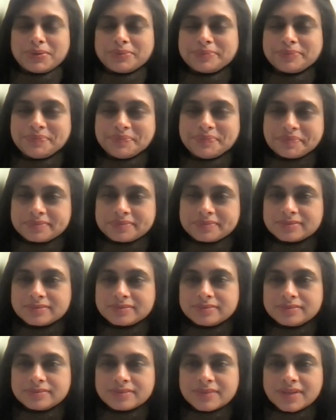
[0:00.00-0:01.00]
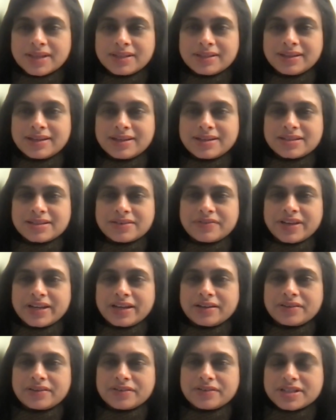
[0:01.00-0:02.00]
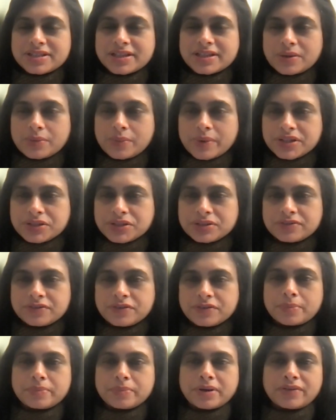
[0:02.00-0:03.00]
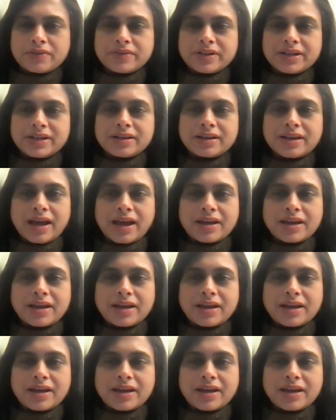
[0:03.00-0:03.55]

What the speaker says: you. There is a very interesting question from Praveen.